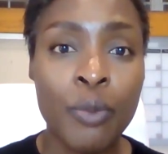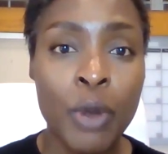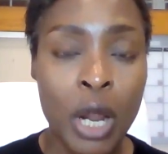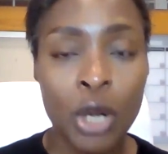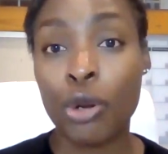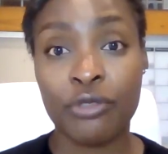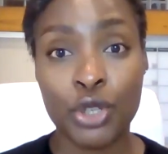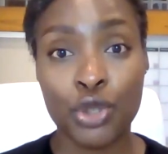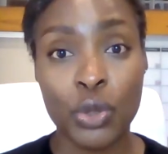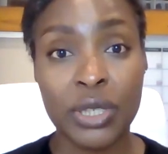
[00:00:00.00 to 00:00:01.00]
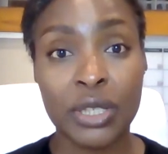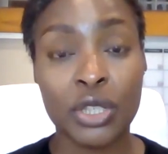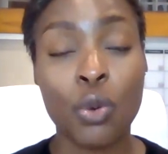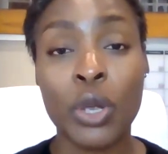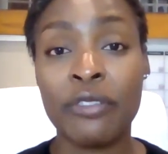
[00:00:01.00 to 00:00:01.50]
a lot of
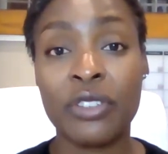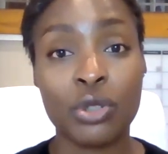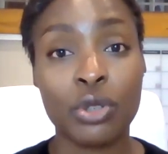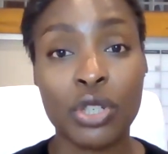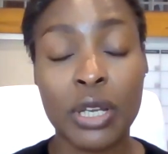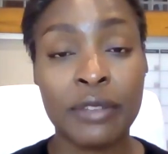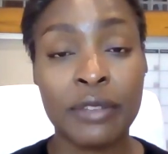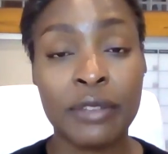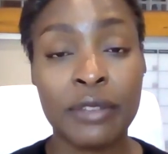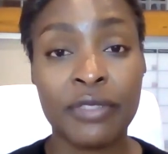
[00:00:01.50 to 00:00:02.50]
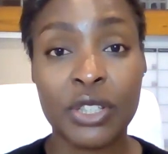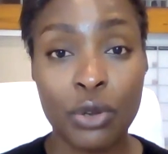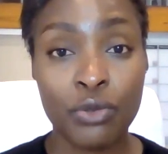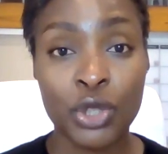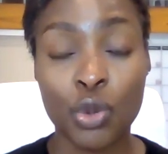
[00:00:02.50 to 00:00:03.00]
resources, or if it's not
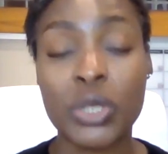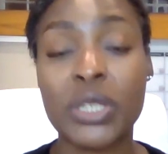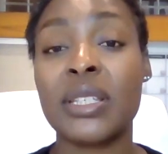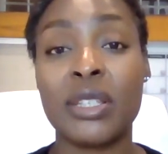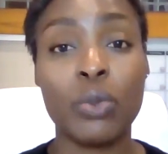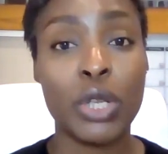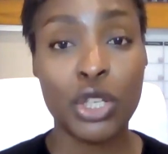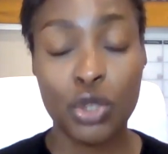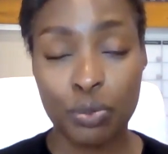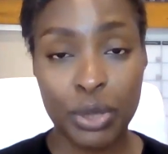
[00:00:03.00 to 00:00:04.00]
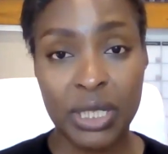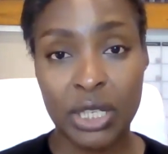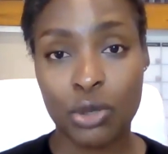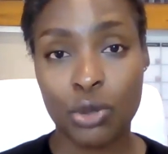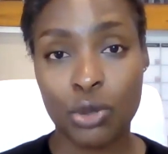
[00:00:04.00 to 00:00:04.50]
resources, then we need to put
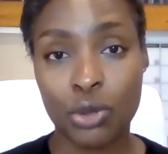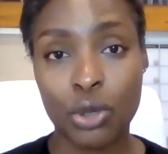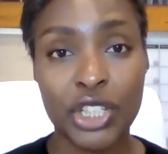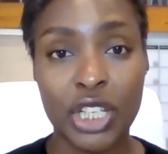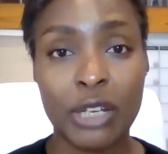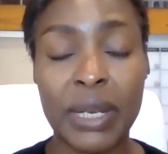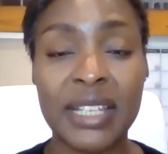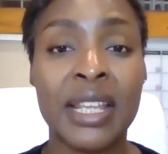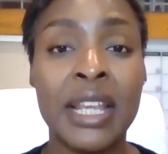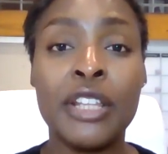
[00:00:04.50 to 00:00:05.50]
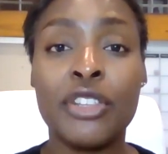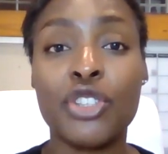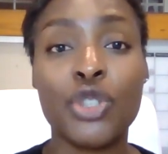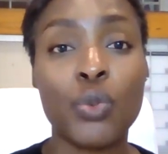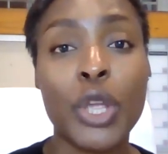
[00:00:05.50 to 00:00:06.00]
technology in place.
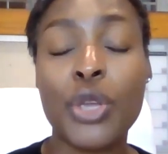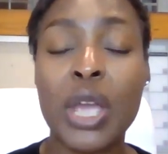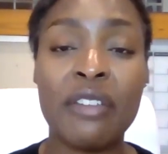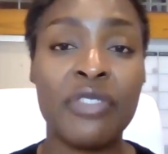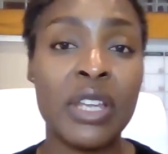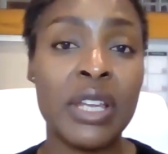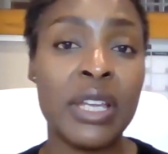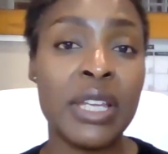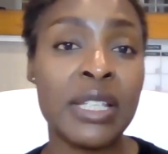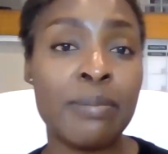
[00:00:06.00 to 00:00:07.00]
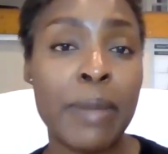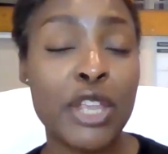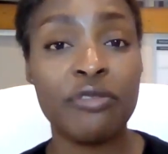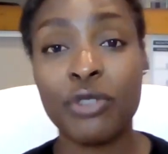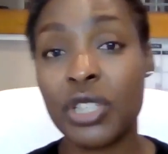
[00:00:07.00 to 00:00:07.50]
This is where you have is
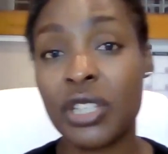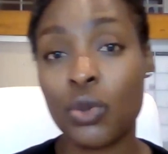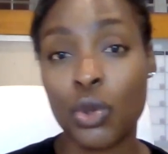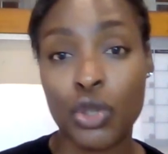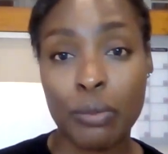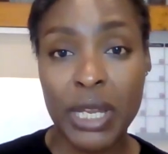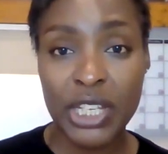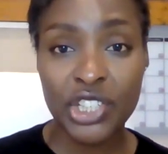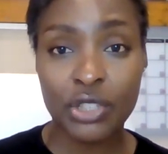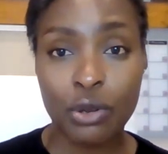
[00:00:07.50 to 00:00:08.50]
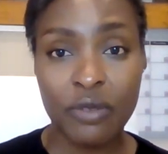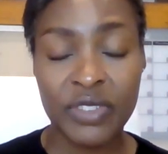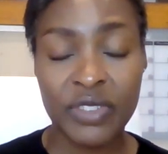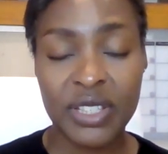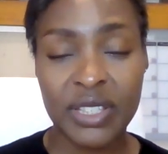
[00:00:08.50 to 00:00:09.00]
manual versus automation
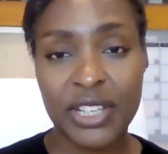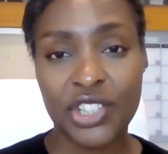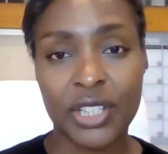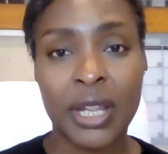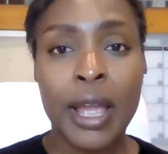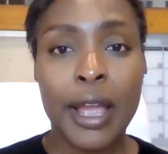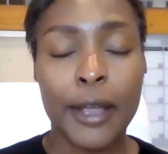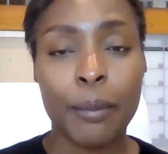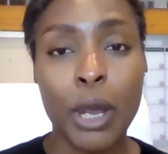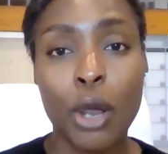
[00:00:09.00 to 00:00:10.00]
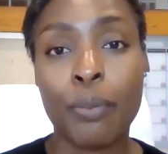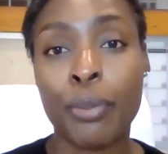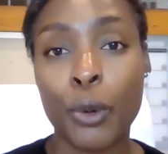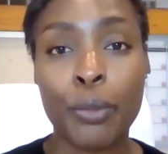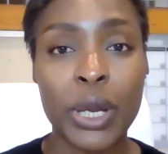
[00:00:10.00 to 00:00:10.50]
conversation
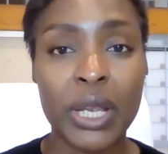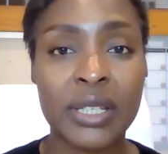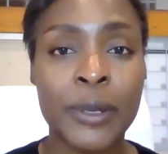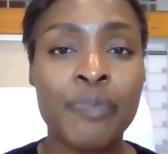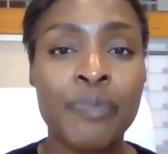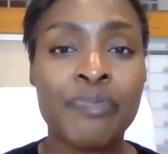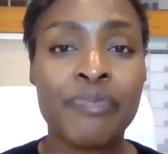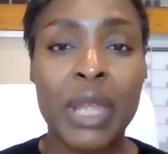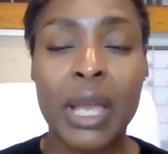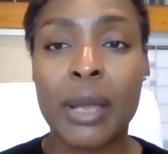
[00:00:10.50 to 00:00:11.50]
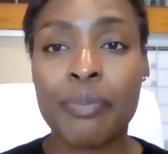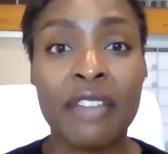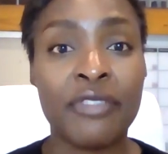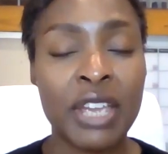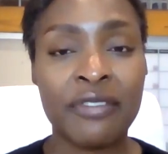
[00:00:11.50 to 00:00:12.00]
appropriate.
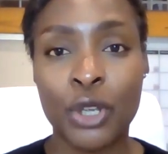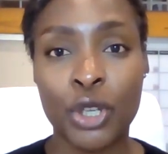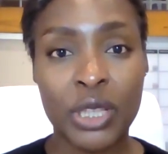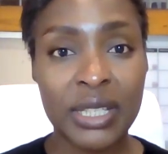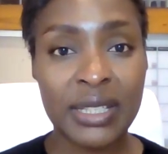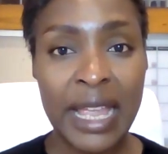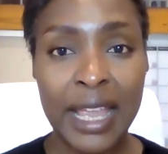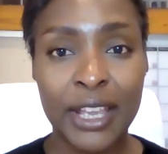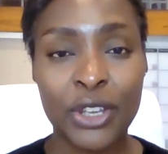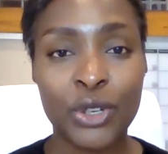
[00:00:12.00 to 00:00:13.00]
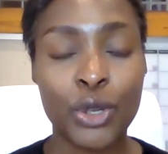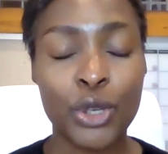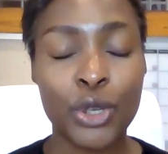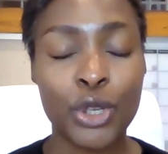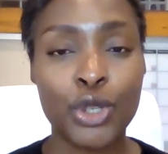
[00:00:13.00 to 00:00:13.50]
Have you ever heard the saying,
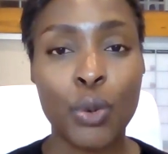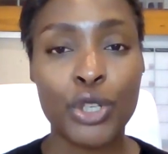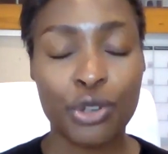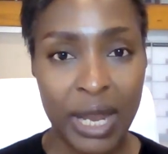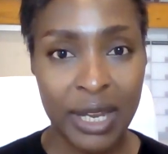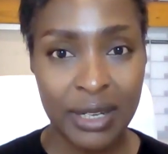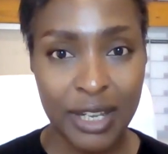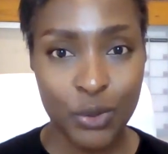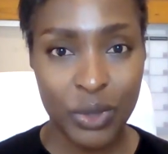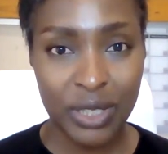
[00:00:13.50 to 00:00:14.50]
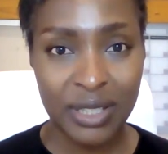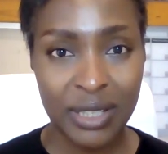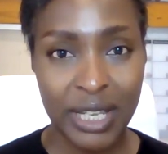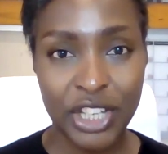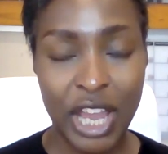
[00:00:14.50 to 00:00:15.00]
you don't want to crack a nut with a
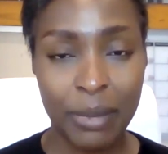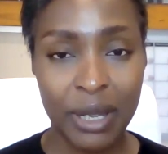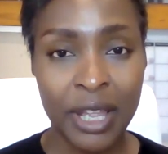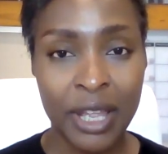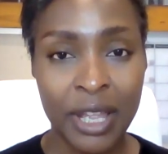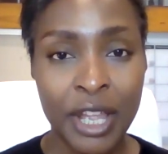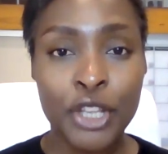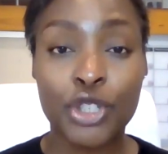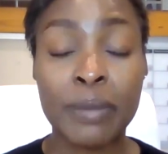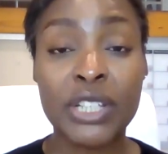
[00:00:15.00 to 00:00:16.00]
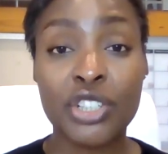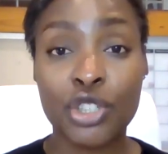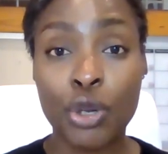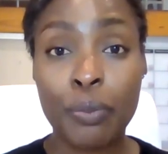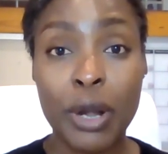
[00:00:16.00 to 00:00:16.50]
sledgehammer? So as much
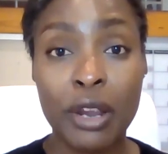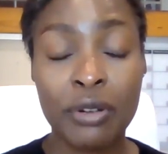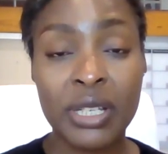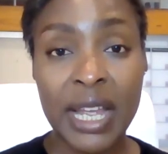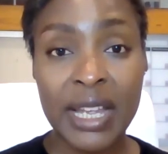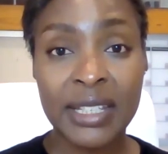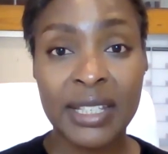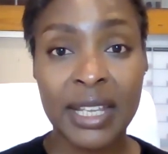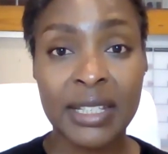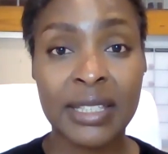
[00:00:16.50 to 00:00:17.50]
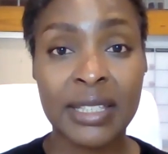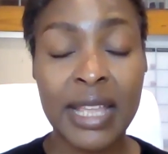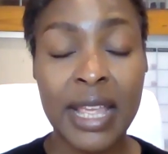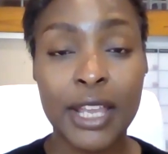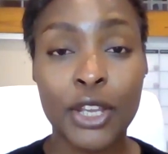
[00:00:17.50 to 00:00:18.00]
as you're prioritizing and
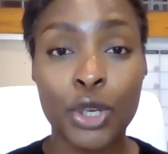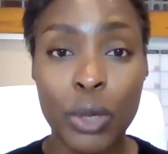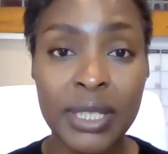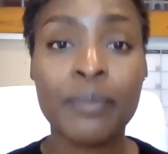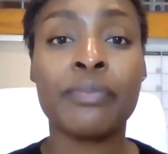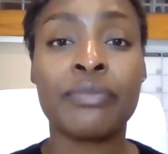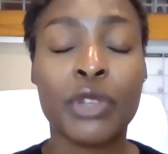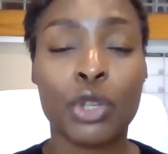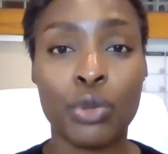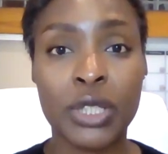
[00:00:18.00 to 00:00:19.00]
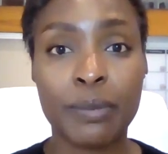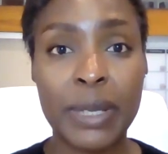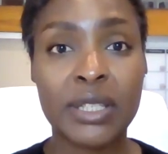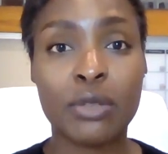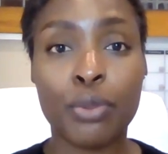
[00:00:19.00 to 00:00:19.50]
saying, you know what,
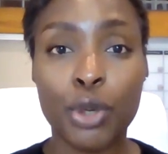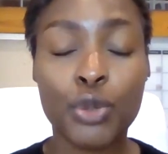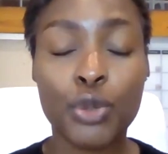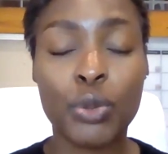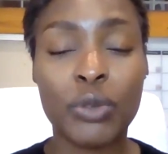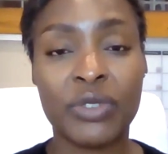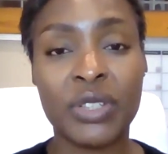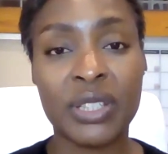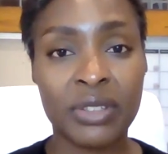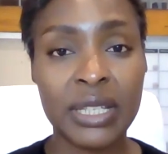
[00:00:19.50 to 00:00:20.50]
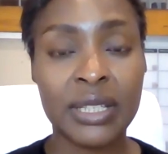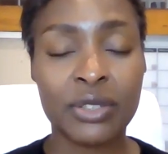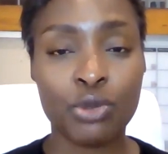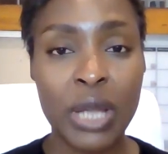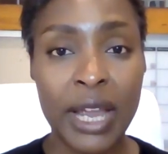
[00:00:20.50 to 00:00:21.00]
risk-based approach, we've discovered
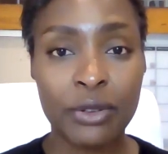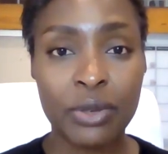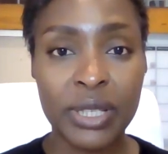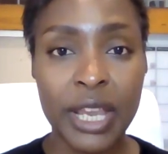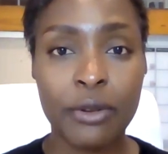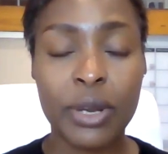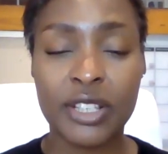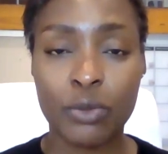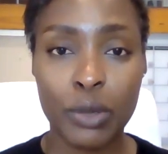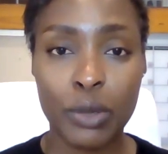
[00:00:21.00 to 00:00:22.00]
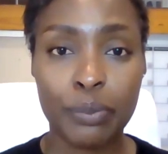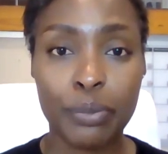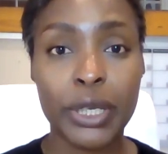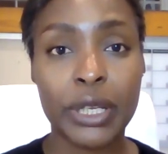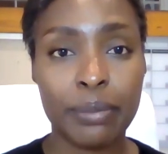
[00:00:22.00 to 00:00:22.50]
these high-risk areas and we're
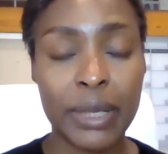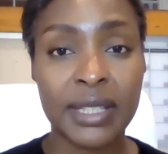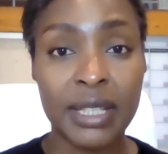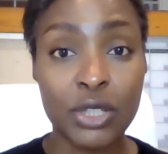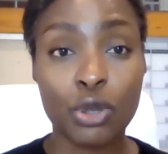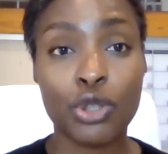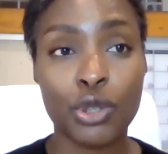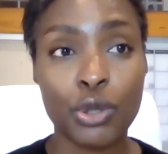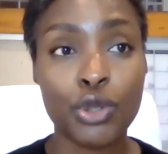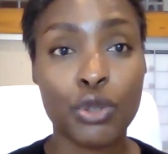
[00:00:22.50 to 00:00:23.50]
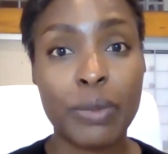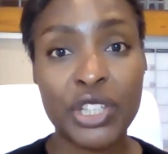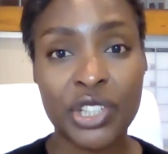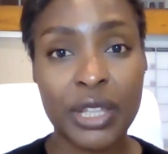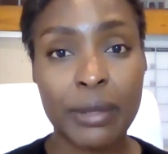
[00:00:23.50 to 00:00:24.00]
putting in place these controls to
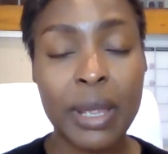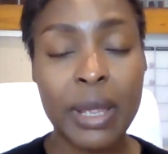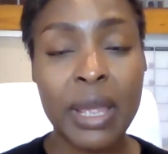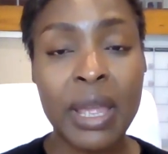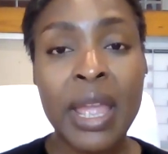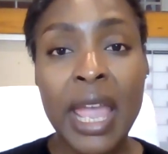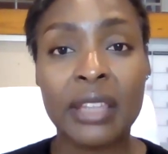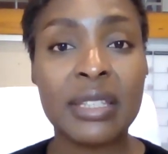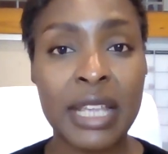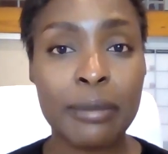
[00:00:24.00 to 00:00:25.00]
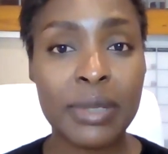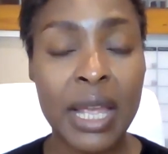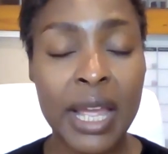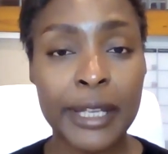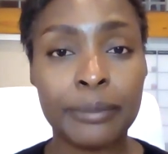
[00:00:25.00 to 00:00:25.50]
measure them. At the same
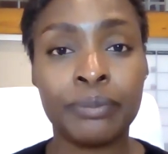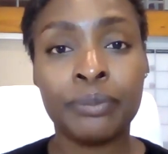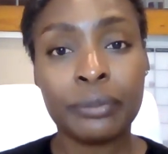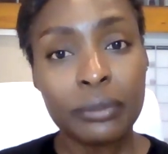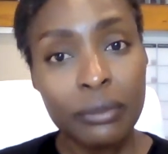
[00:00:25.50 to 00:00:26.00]
time,